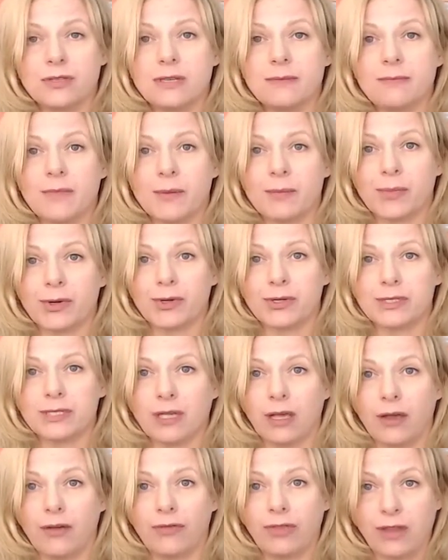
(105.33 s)
the members
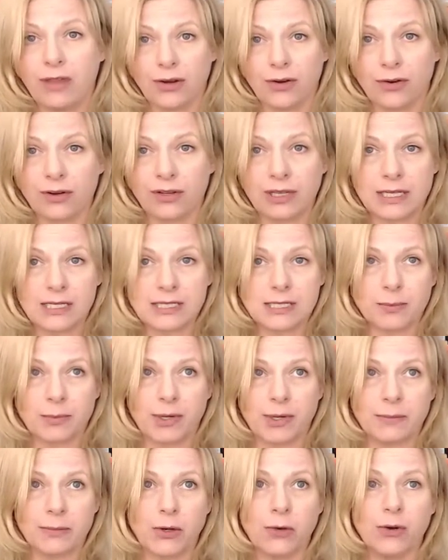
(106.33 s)
of the early
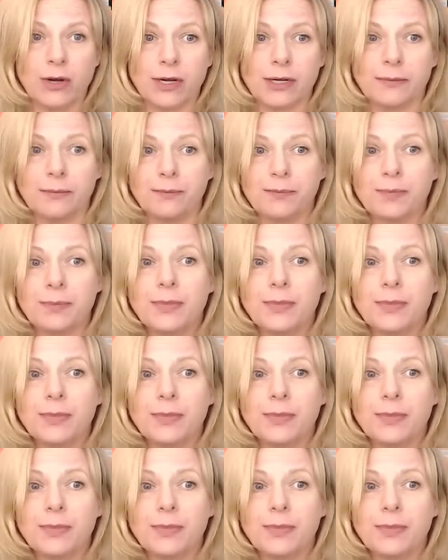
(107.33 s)
Supreme Court.